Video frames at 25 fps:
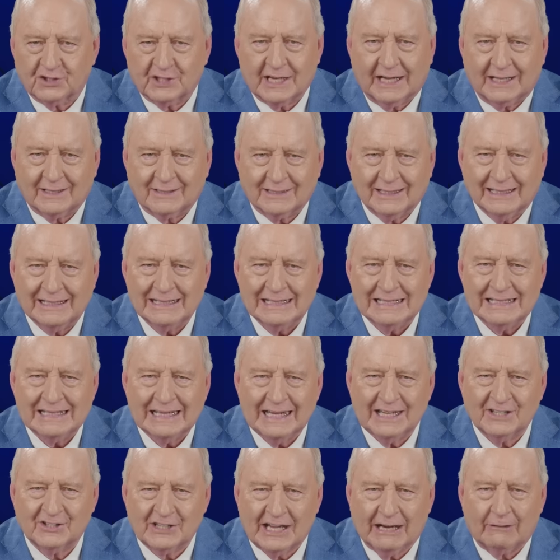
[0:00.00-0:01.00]
sector
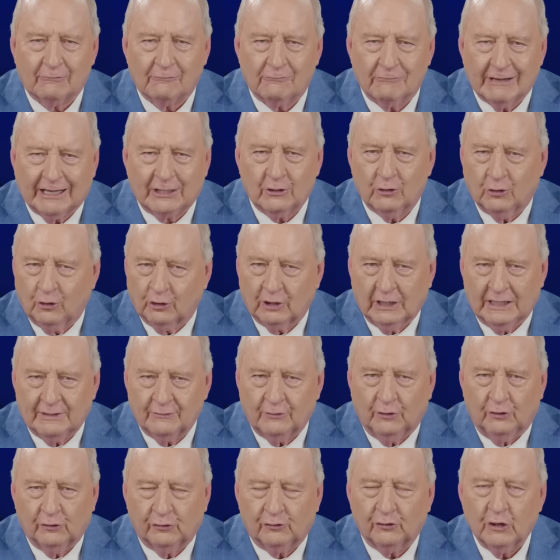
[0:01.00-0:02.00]
is at record
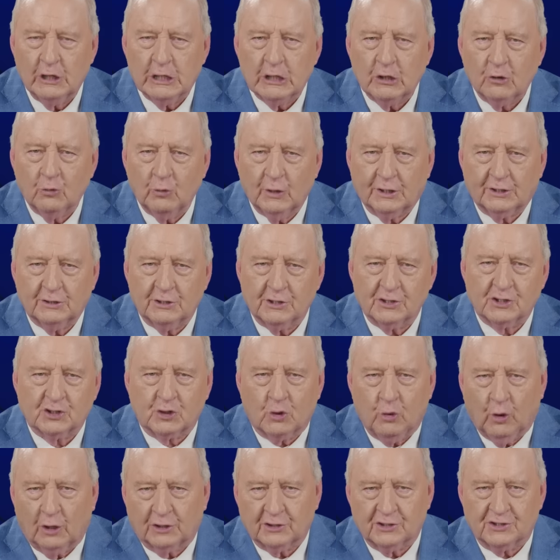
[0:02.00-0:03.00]
levels, witness
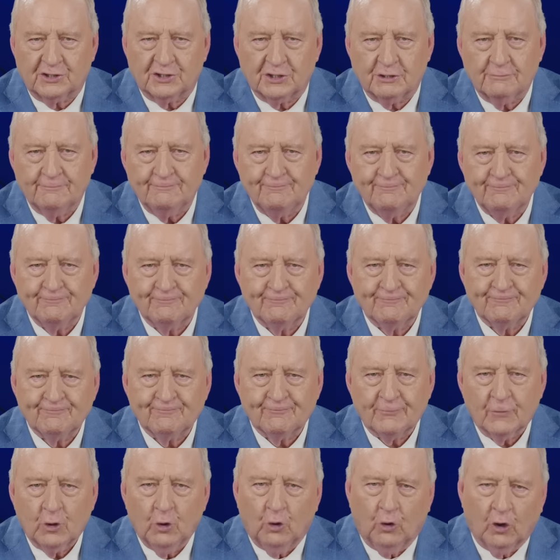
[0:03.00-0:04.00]
Qantas.
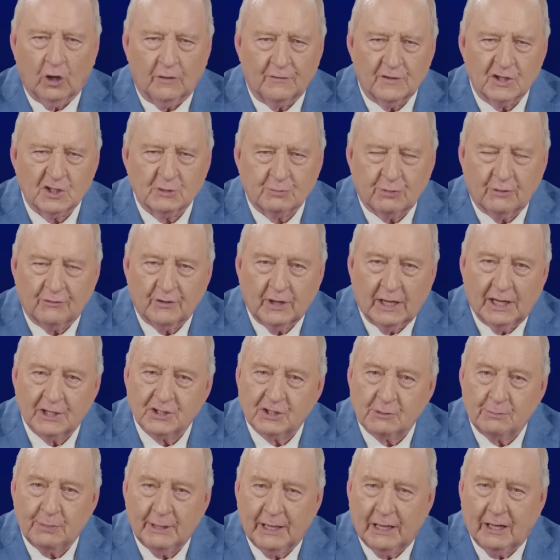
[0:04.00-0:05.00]
All of this
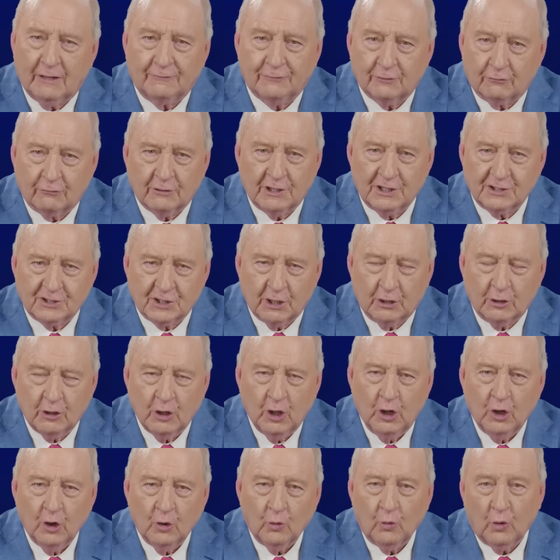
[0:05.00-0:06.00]
provides a powerful
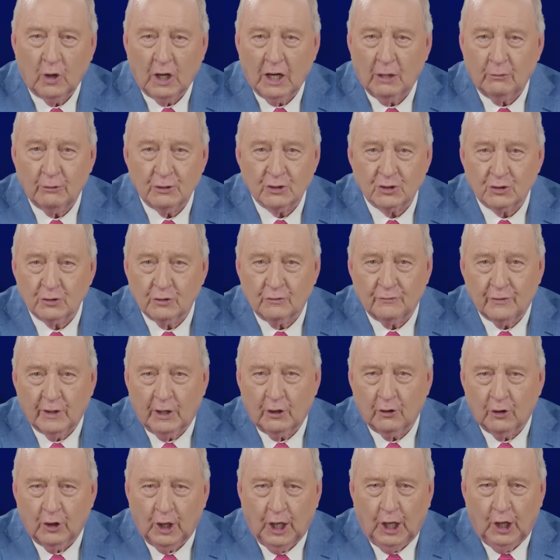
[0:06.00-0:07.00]
reason why we should
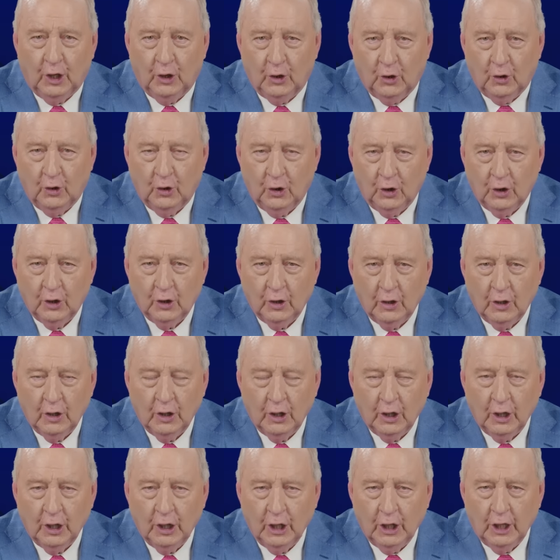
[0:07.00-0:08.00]
vote no.
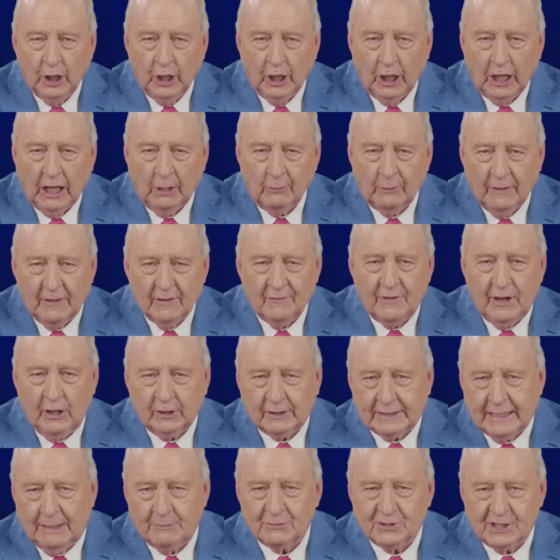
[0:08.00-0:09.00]
And when the
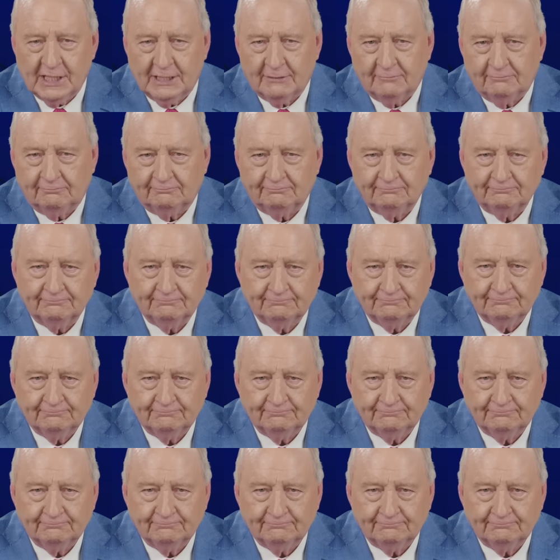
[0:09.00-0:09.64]
vote comes in